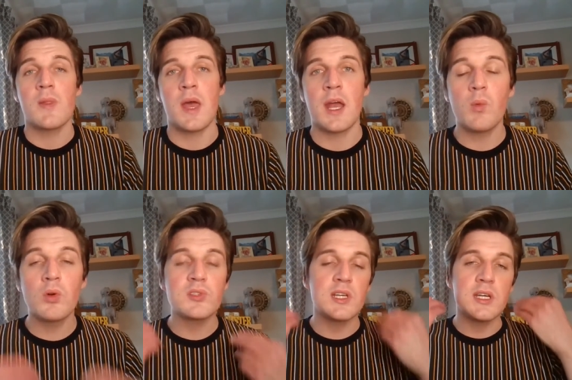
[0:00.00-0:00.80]
And I
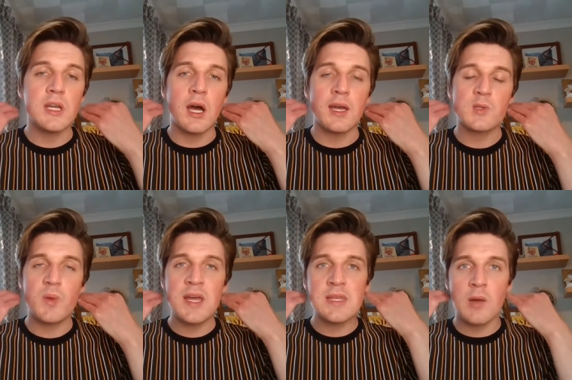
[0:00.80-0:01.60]
wanted, I
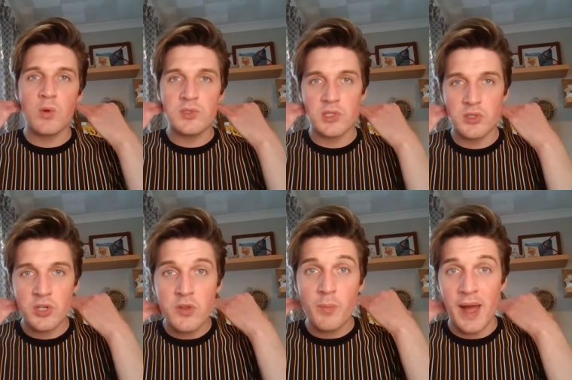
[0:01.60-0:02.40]
explained that I wanted to
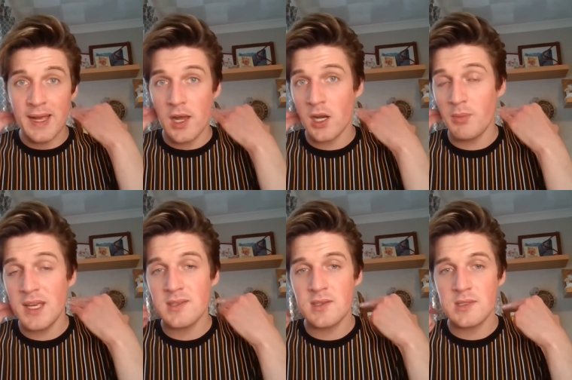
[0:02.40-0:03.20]
grow the back out a little
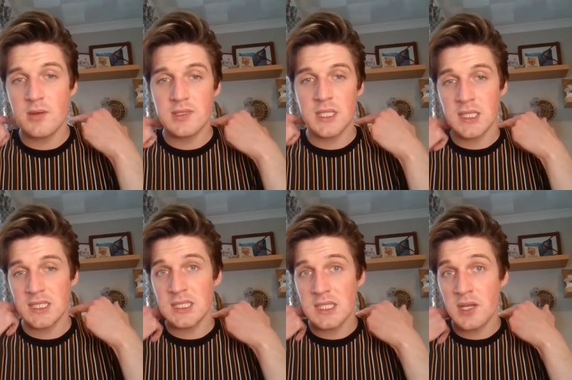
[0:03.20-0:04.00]
bit just so it
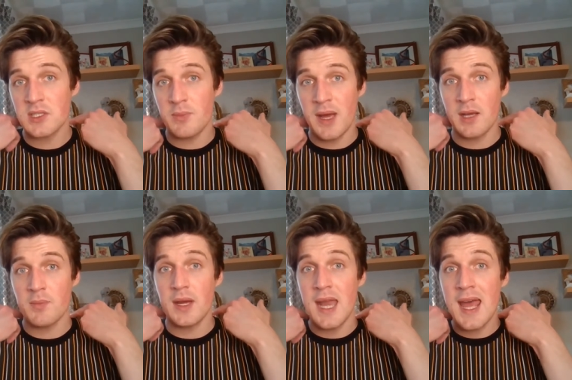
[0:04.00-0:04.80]
started to touch the back
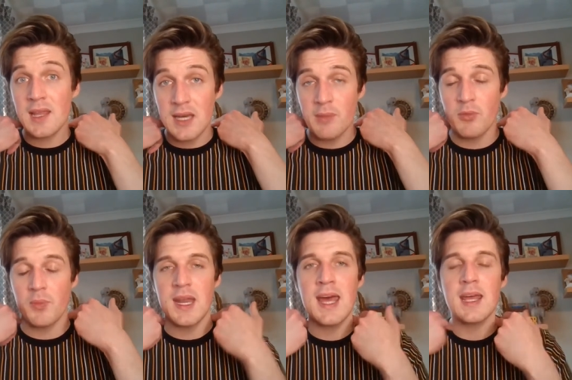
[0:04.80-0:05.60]
of my neck, the nape of
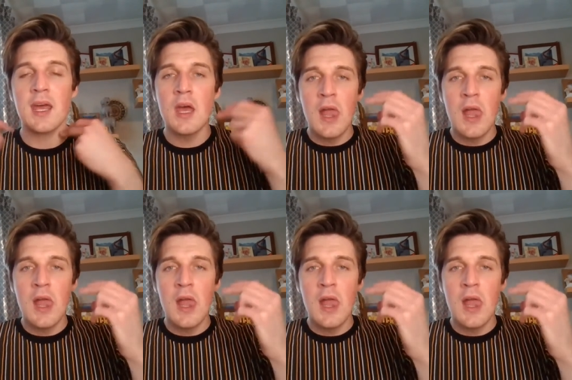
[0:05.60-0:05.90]
my neck.